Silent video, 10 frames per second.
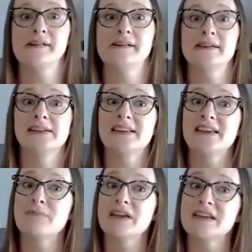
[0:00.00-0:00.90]
and
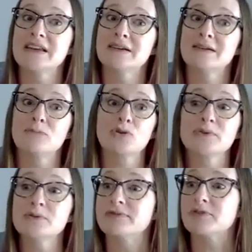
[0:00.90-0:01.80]
keep making more
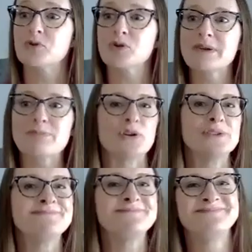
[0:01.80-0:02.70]
room for more
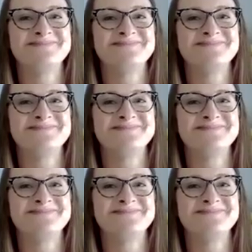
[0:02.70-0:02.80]
people.